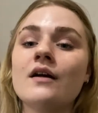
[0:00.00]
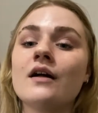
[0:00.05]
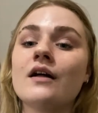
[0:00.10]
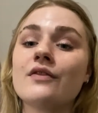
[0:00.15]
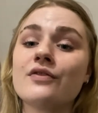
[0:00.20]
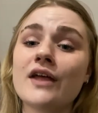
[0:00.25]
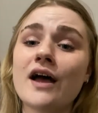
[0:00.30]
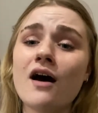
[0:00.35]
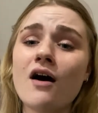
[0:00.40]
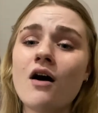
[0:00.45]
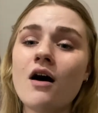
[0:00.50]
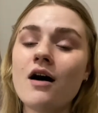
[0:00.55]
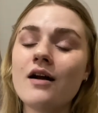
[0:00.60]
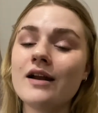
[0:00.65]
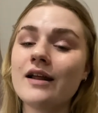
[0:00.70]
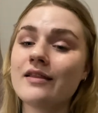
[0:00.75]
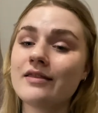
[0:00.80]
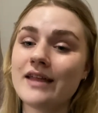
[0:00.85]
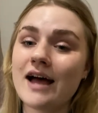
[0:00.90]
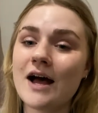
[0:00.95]
There
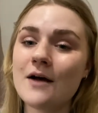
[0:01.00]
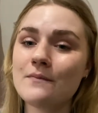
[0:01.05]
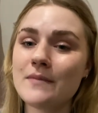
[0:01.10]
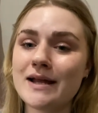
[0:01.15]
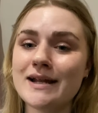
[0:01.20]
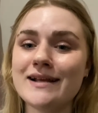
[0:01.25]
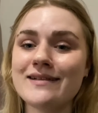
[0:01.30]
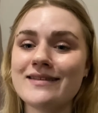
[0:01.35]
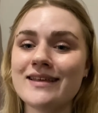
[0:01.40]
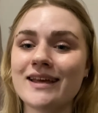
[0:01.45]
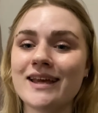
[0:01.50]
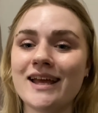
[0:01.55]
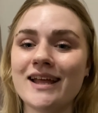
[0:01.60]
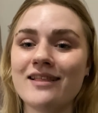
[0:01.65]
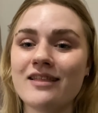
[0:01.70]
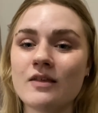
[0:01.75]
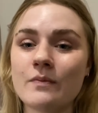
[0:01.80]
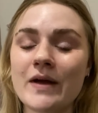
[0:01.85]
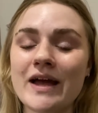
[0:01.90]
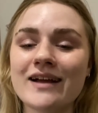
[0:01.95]
aren't that many ticket
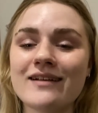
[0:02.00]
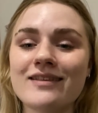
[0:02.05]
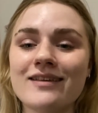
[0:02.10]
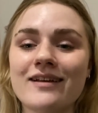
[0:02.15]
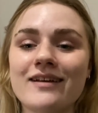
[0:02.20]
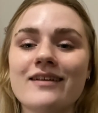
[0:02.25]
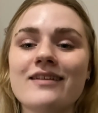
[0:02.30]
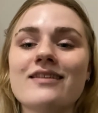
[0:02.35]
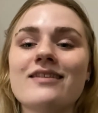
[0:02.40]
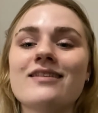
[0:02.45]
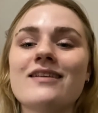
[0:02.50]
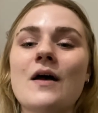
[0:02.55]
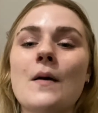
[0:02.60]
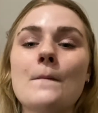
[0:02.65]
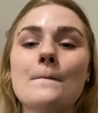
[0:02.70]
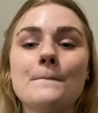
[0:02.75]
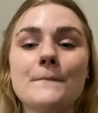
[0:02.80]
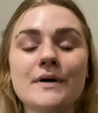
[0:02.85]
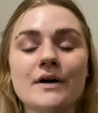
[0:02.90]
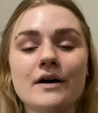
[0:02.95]
inspectors,
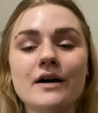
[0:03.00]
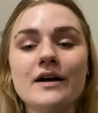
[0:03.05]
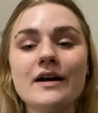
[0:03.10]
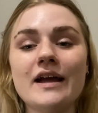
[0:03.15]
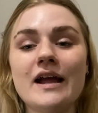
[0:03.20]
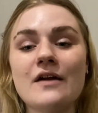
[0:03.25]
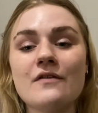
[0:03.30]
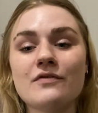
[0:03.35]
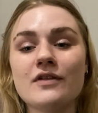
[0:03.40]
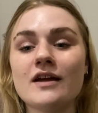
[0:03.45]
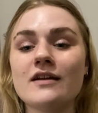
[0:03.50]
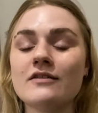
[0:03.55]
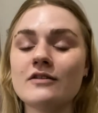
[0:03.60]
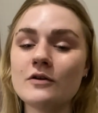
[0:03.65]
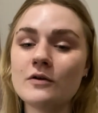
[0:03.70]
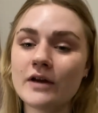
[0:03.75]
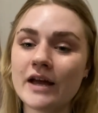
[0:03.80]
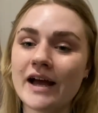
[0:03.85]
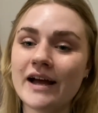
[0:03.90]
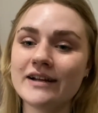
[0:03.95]
but if they do
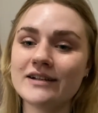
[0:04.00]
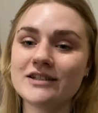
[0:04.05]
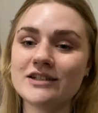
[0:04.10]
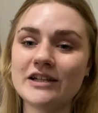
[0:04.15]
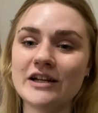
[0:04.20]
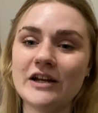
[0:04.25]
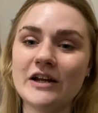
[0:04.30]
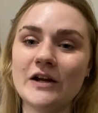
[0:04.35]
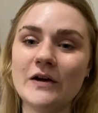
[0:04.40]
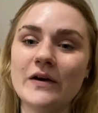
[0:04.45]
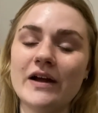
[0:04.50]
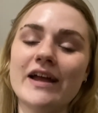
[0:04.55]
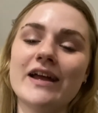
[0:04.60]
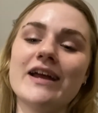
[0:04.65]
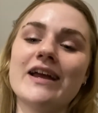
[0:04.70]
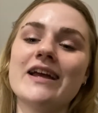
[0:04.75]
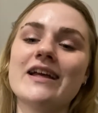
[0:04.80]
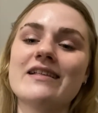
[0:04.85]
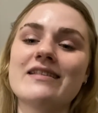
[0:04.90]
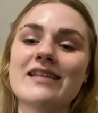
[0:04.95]
catch you, it
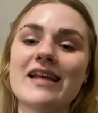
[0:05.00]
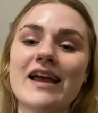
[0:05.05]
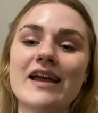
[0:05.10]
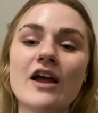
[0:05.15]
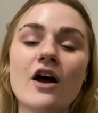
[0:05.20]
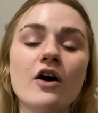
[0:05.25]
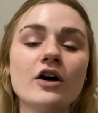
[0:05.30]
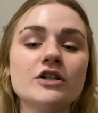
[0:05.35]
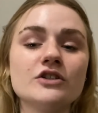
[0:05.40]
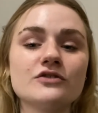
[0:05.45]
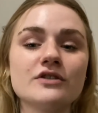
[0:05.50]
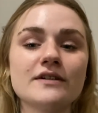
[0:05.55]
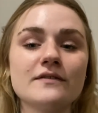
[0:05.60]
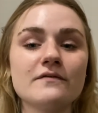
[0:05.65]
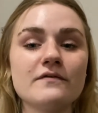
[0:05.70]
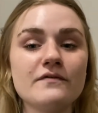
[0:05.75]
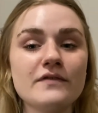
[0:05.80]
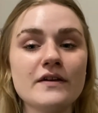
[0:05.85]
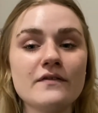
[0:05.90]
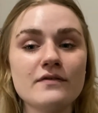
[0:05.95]
is a
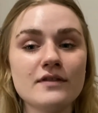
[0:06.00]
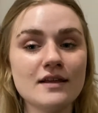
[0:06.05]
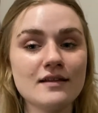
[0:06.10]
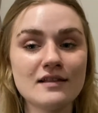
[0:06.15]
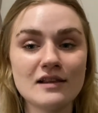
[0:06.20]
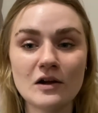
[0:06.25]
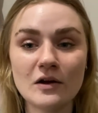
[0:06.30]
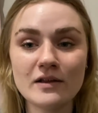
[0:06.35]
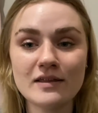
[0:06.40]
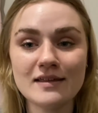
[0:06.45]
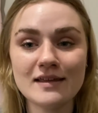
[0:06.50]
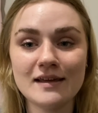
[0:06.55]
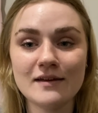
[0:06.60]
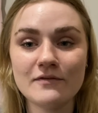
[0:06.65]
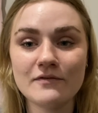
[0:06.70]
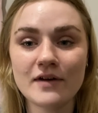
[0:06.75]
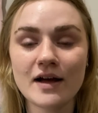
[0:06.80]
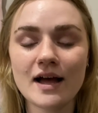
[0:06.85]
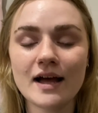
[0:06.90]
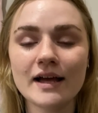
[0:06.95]
150 zloty
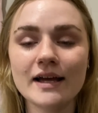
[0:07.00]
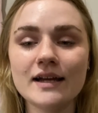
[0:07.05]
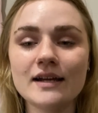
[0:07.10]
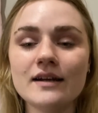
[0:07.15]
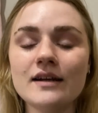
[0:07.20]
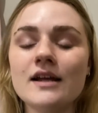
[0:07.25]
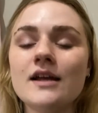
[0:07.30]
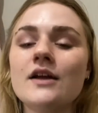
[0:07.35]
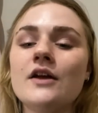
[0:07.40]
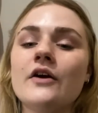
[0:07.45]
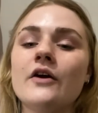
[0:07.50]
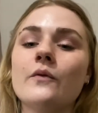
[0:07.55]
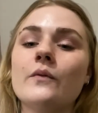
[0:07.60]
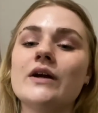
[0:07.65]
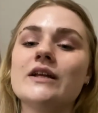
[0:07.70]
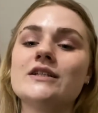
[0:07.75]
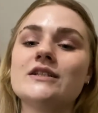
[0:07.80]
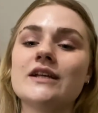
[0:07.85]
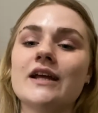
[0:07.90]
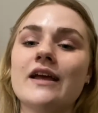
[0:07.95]
fine,
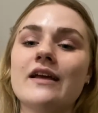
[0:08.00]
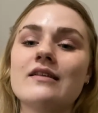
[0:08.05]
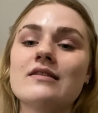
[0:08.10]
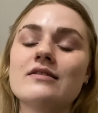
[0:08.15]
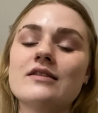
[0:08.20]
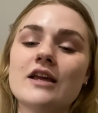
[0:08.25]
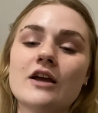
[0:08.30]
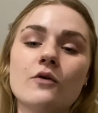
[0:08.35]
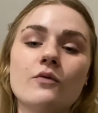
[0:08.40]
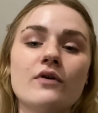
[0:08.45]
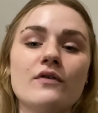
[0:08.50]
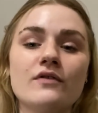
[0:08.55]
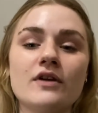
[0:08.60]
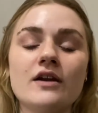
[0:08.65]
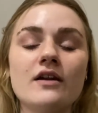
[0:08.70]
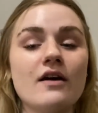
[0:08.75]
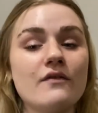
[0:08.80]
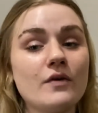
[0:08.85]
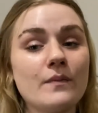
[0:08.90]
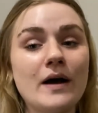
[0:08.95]
which is the
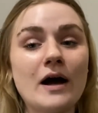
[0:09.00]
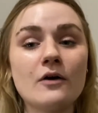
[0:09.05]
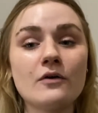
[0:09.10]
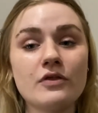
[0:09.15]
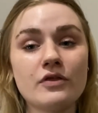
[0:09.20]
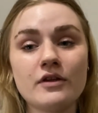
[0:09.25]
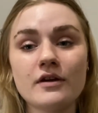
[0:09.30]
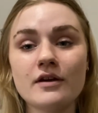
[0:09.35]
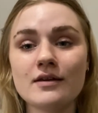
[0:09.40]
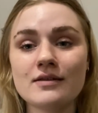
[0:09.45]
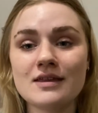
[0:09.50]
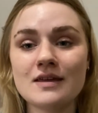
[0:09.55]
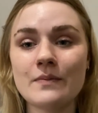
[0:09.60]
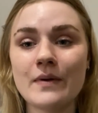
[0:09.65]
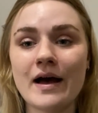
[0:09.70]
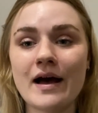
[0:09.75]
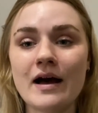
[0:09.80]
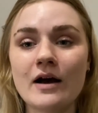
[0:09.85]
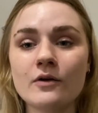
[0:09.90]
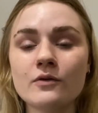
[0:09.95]
equivalent of about
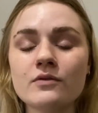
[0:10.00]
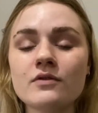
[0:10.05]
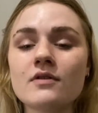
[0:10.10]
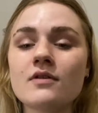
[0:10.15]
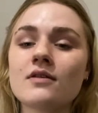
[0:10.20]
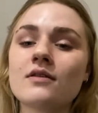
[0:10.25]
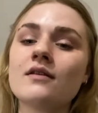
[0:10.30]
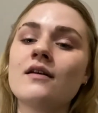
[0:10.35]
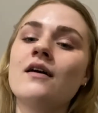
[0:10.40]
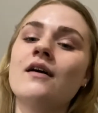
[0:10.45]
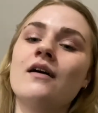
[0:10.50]
£30.